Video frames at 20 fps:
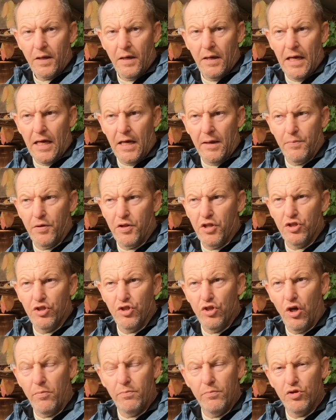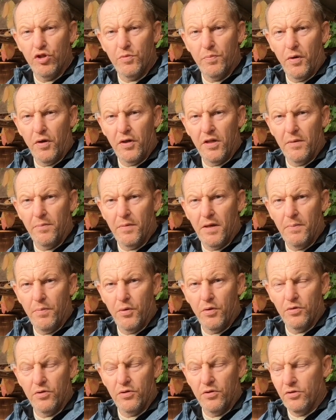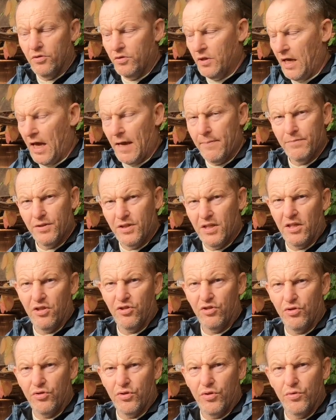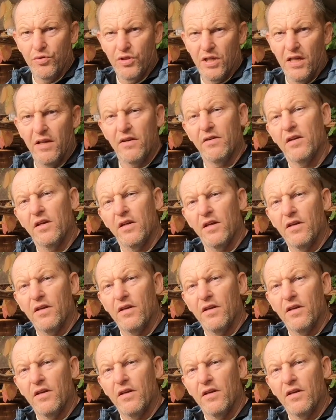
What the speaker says: But there's not much point in me putting M6 screws in